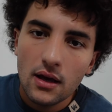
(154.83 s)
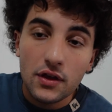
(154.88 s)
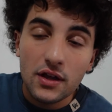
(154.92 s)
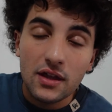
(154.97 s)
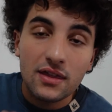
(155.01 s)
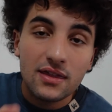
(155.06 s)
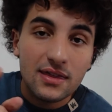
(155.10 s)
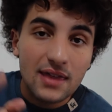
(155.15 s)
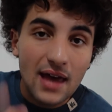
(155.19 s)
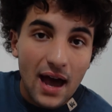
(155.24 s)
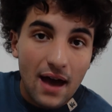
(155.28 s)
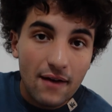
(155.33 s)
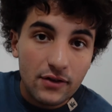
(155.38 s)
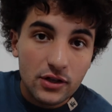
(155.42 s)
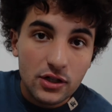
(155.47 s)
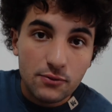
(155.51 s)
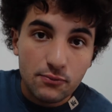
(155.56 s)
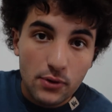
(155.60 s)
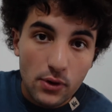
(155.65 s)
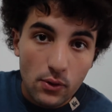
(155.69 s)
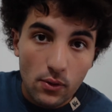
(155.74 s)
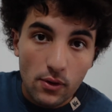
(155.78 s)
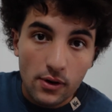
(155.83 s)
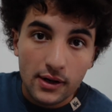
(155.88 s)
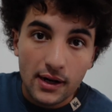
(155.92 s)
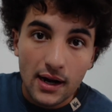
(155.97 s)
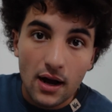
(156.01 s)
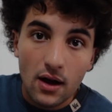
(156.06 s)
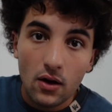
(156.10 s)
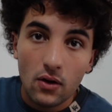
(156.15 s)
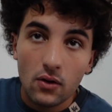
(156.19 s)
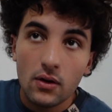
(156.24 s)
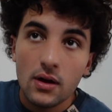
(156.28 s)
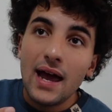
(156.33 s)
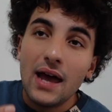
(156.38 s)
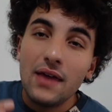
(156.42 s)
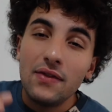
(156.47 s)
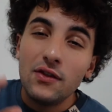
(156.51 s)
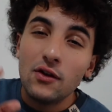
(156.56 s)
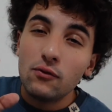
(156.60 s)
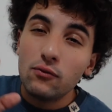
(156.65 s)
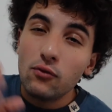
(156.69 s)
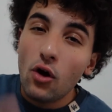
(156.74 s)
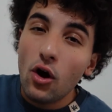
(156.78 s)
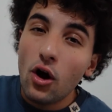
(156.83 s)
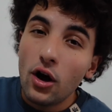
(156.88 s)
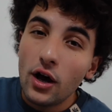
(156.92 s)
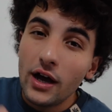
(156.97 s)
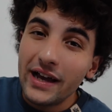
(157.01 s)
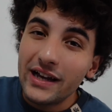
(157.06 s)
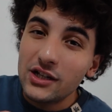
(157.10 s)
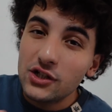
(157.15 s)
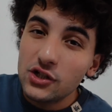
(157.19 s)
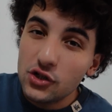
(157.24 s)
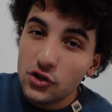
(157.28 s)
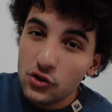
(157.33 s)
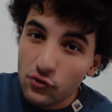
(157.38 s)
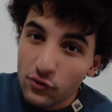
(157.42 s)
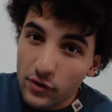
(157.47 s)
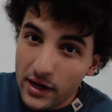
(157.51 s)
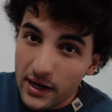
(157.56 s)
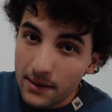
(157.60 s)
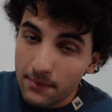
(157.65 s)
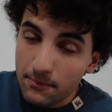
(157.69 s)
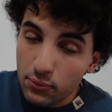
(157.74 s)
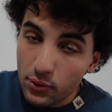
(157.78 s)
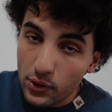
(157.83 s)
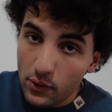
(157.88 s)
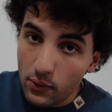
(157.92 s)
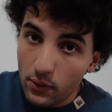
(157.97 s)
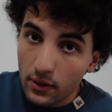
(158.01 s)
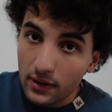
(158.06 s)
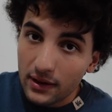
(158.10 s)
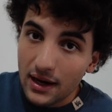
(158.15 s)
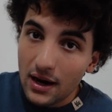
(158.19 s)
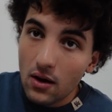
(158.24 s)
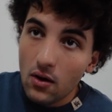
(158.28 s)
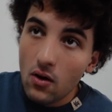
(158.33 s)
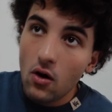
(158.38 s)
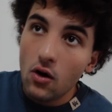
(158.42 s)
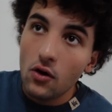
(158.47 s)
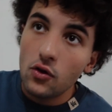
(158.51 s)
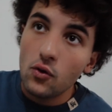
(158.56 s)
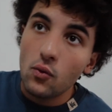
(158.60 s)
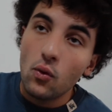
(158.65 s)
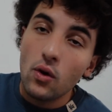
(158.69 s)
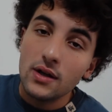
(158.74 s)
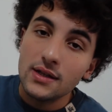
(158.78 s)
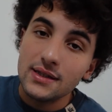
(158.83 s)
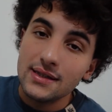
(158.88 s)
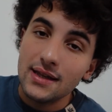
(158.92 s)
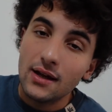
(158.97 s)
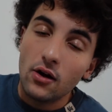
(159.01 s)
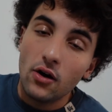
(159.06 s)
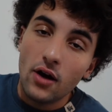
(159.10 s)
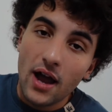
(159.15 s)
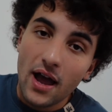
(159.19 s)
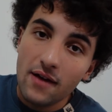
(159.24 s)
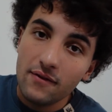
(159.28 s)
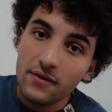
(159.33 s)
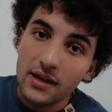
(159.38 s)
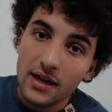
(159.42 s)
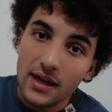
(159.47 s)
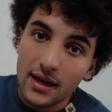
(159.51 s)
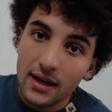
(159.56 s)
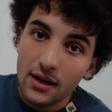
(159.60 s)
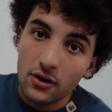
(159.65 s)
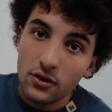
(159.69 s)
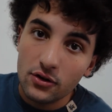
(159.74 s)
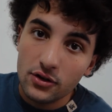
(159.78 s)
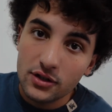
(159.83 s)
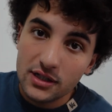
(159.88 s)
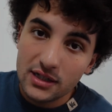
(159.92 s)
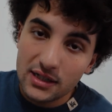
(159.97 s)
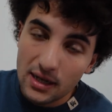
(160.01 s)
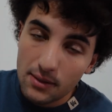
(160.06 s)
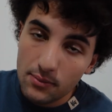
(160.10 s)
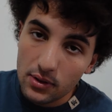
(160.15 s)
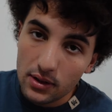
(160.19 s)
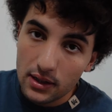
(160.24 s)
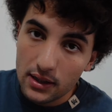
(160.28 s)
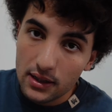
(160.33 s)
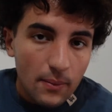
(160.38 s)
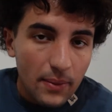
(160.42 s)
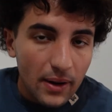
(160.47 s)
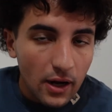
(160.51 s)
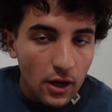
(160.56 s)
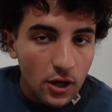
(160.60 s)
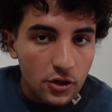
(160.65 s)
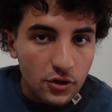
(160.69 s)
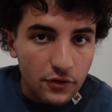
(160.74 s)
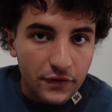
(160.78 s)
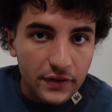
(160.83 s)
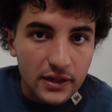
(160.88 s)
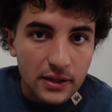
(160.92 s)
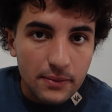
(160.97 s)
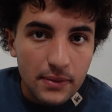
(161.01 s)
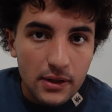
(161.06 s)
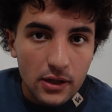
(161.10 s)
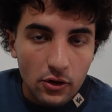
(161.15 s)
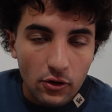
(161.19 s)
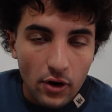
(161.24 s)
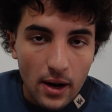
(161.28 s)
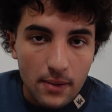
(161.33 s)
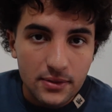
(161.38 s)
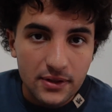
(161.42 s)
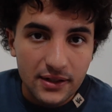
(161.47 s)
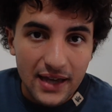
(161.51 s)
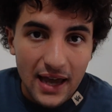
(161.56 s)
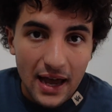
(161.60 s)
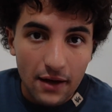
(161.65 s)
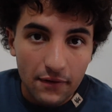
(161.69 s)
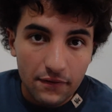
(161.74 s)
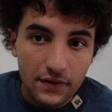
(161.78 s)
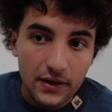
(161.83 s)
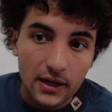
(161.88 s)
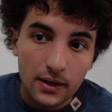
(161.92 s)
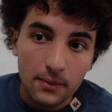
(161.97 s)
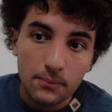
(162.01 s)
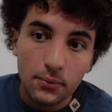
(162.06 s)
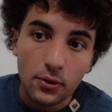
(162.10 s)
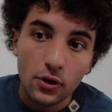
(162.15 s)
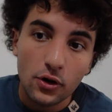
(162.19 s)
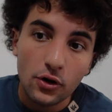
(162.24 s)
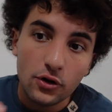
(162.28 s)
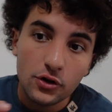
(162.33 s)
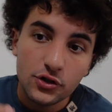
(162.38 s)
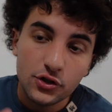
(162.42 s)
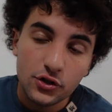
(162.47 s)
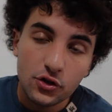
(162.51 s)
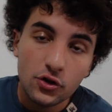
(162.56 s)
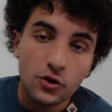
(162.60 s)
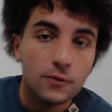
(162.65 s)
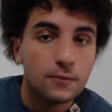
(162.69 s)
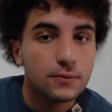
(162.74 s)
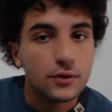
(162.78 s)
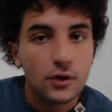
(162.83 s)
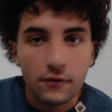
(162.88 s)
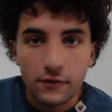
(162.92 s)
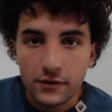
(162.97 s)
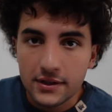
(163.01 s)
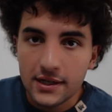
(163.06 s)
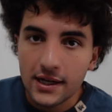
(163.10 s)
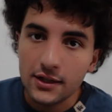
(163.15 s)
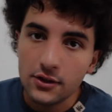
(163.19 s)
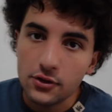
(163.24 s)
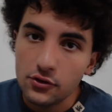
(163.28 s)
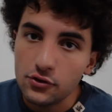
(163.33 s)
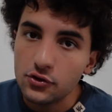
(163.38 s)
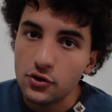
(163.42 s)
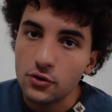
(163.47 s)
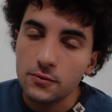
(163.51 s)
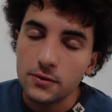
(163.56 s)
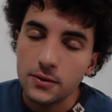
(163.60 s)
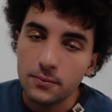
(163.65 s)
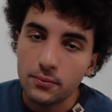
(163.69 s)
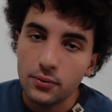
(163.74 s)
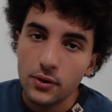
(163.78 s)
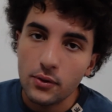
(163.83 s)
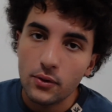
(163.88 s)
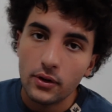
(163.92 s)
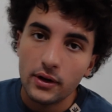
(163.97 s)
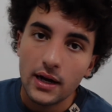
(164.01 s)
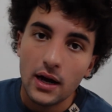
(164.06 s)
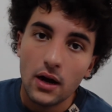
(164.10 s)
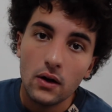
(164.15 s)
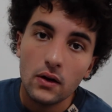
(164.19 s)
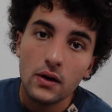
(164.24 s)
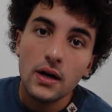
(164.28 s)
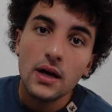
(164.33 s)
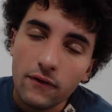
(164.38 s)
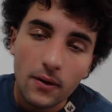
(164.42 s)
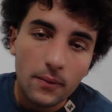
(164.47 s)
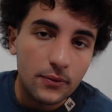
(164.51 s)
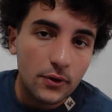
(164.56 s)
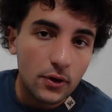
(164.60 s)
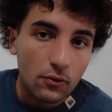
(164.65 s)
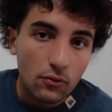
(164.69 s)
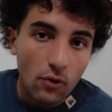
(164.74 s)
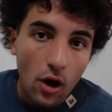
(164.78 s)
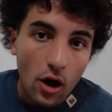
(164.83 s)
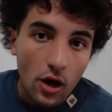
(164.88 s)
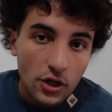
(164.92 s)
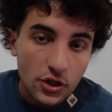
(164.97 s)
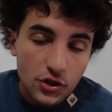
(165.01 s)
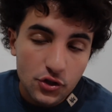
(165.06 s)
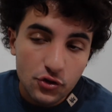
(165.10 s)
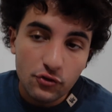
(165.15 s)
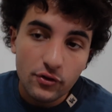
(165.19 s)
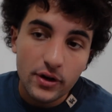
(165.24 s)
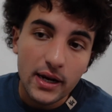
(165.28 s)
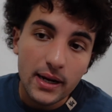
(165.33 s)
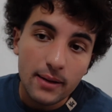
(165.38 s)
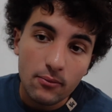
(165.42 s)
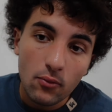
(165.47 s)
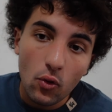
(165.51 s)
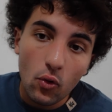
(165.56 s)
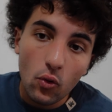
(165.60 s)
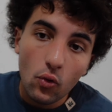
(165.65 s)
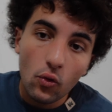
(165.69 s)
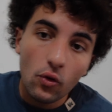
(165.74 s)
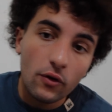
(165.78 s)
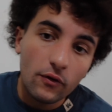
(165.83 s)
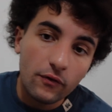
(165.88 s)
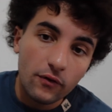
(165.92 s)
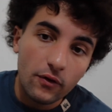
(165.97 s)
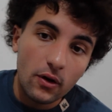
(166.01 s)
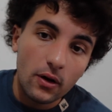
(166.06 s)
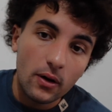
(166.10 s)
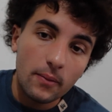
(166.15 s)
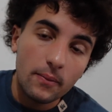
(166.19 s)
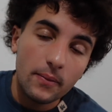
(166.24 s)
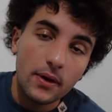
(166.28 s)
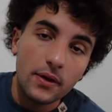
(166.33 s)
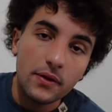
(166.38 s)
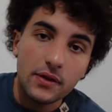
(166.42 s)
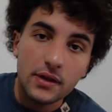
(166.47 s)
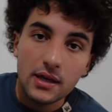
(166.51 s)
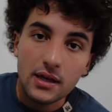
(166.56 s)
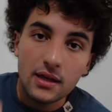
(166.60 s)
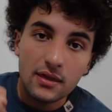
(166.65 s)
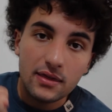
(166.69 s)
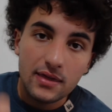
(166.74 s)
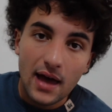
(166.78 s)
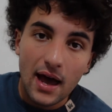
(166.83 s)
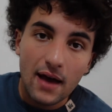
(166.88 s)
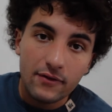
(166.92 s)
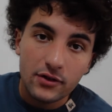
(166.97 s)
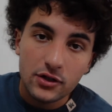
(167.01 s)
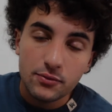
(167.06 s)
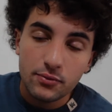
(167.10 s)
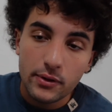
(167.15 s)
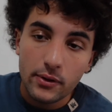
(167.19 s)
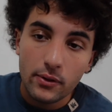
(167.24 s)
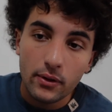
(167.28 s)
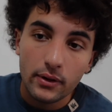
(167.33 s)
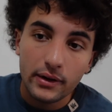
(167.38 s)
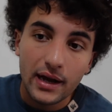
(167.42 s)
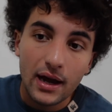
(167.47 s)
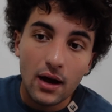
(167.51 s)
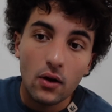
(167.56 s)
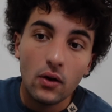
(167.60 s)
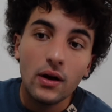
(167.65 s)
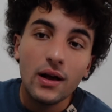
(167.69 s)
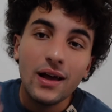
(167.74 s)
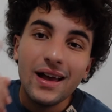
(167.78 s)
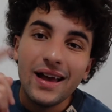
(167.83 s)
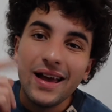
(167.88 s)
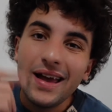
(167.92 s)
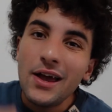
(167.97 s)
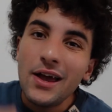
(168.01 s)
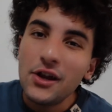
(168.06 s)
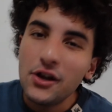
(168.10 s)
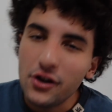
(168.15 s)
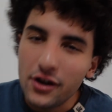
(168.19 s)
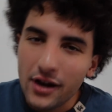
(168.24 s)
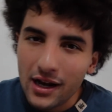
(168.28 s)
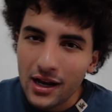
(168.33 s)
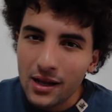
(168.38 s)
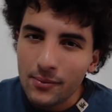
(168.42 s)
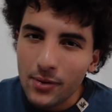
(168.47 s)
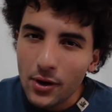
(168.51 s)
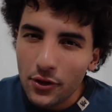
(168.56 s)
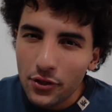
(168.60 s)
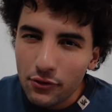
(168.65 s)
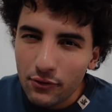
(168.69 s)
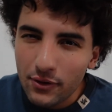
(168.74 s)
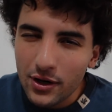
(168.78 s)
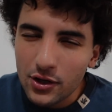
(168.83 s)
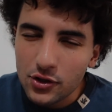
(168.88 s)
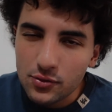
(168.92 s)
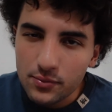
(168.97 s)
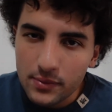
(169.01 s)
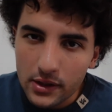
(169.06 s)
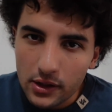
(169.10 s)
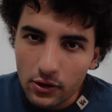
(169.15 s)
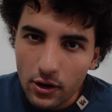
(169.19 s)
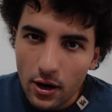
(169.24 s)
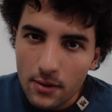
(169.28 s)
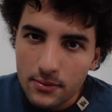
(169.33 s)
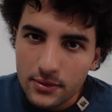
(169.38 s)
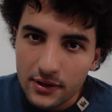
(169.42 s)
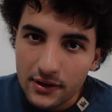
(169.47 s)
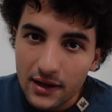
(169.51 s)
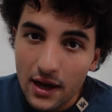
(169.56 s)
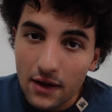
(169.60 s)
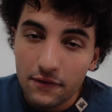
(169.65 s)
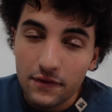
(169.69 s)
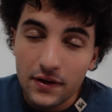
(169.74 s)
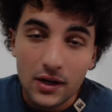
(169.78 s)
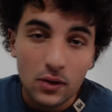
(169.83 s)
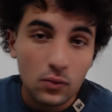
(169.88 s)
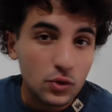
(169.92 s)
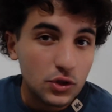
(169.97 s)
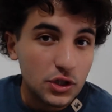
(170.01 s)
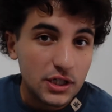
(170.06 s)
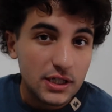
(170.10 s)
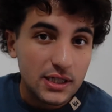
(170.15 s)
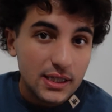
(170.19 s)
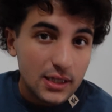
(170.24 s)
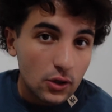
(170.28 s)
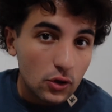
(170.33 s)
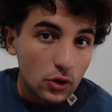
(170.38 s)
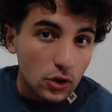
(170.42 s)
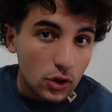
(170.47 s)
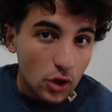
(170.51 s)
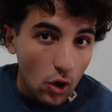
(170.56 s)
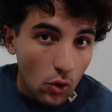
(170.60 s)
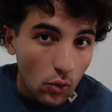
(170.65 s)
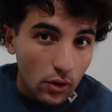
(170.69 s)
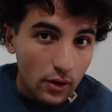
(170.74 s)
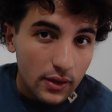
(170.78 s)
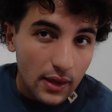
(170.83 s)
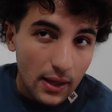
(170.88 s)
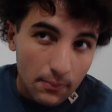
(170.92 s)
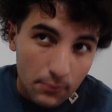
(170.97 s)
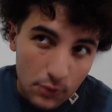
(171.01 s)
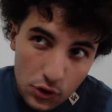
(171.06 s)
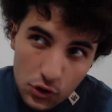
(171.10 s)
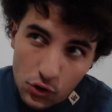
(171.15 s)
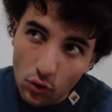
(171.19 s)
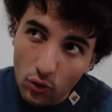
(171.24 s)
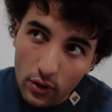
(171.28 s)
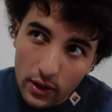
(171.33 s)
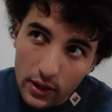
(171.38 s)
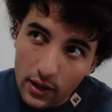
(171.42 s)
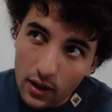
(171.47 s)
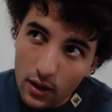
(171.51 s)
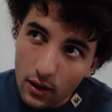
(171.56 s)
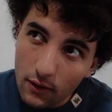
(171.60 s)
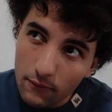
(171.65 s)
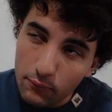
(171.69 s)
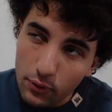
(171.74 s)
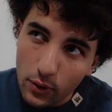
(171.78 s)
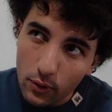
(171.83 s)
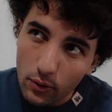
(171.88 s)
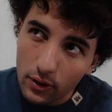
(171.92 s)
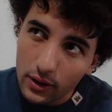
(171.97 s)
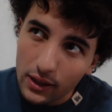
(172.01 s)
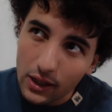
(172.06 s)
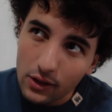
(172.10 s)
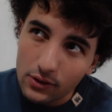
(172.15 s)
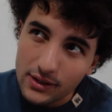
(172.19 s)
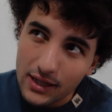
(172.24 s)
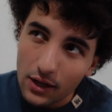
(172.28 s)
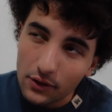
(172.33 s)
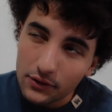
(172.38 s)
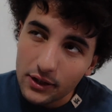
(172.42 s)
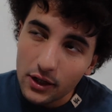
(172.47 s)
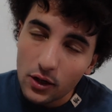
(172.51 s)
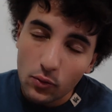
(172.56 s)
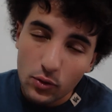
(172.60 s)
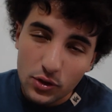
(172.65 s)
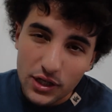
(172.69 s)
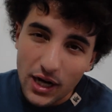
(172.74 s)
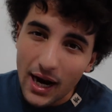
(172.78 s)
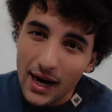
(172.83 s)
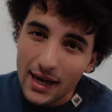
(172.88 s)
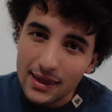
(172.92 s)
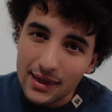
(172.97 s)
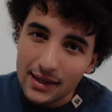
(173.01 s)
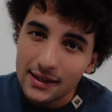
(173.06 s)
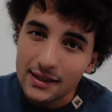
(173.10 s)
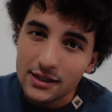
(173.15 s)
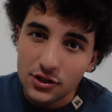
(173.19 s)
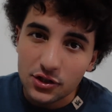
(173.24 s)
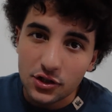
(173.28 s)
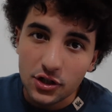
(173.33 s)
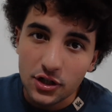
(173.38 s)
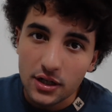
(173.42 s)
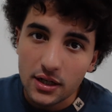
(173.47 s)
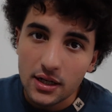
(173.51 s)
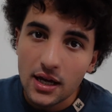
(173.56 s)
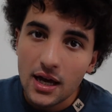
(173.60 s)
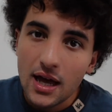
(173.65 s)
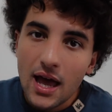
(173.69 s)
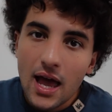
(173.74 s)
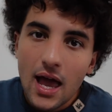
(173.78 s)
The Savage pre-workout and the Raw Extreme pre-workout are the ones that are heavy hitter stimulant. About 150 milligrams of caffeine per scoop, so if you take 2 scoops of pre-workout from the Raw Extreme or from the Savage pre-workout, you're getting about 300 milligrams of caffeine, which is still lower than majority of pre-workouts out there, which I think is good.